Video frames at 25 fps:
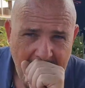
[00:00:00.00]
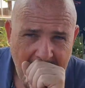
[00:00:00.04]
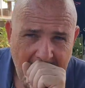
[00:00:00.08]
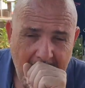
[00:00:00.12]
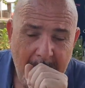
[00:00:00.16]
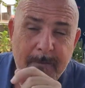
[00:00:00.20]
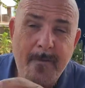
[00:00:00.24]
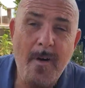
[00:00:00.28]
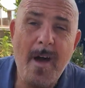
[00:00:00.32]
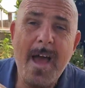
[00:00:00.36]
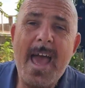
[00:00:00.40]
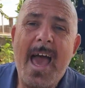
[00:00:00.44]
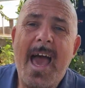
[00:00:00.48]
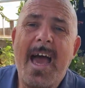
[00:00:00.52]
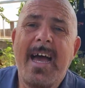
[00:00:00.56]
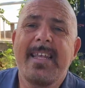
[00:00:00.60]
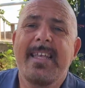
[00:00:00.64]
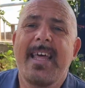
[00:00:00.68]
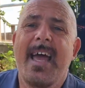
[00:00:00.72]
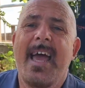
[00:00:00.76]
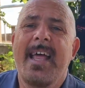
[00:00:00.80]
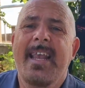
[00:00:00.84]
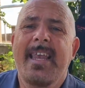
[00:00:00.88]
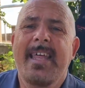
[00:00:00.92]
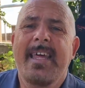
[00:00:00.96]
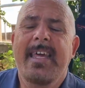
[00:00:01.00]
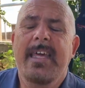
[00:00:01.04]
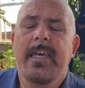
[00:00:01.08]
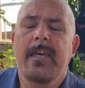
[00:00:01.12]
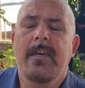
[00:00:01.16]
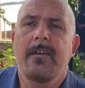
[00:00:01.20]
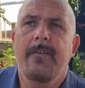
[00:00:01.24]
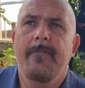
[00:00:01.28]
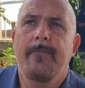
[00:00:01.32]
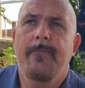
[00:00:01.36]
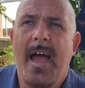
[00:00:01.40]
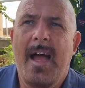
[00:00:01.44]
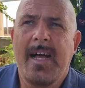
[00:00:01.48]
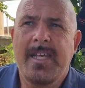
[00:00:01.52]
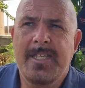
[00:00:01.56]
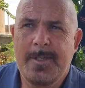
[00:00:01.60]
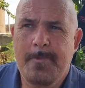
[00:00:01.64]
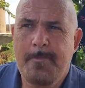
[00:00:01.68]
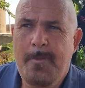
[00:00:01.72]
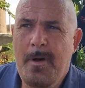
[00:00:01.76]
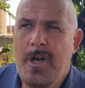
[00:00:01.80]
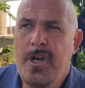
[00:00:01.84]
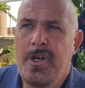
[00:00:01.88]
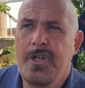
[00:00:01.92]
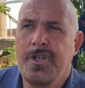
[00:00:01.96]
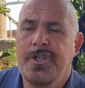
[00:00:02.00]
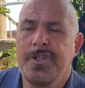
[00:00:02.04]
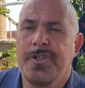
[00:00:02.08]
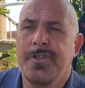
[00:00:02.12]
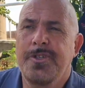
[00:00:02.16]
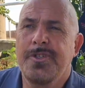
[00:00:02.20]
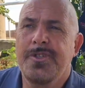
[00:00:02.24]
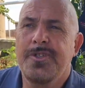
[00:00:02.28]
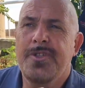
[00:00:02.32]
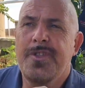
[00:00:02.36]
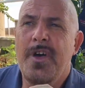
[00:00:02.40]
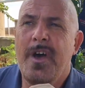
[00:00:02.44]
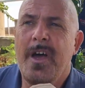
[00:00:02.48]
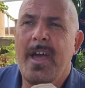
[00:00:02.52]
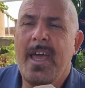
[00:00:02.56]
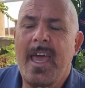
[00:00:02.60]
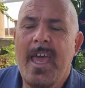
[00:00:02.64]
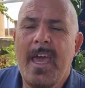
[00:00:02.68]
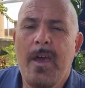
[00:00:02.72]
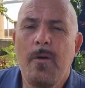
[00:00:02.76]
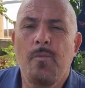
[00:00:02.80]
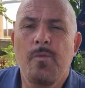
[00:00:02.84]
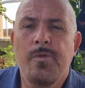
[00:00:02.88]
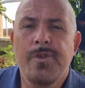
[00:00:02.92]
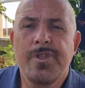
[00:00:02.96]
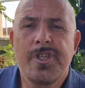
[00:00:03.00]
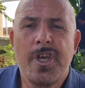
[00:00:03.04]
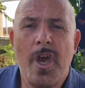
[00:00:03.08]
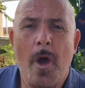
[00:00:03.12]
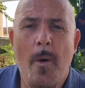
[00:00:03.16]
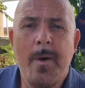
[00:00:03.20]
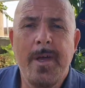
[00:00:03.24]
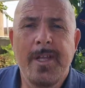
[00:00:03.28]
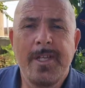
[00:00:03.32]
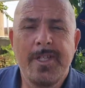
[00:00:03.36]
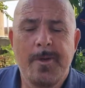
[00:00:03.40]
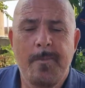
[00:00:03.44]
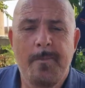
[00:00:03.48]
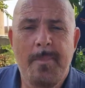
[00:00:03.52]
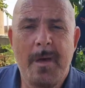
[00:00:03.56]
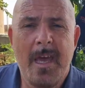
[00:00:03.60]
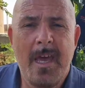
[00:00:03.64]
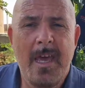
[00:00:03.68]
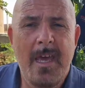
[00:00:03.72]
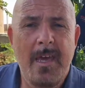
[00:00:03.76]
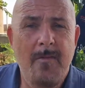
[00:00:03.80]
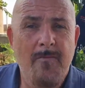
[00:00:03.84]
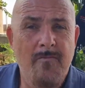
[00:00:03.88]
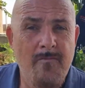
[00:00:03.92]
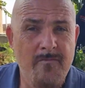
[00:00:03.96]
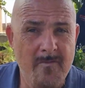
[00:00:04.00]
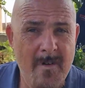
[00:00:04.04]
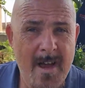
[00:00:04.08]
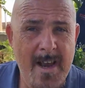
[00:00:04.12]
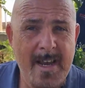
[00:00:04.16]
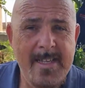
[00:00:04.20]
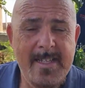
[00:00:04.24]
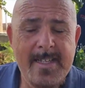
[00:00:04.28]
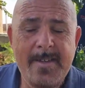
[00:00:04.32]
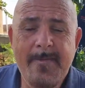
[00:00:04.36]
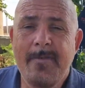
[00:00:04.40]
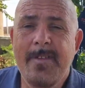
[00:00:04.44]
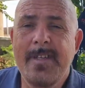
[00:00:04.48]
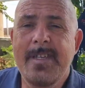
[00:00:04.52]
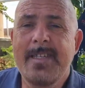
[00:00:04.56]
If I had any aspersions that it was going to be relatively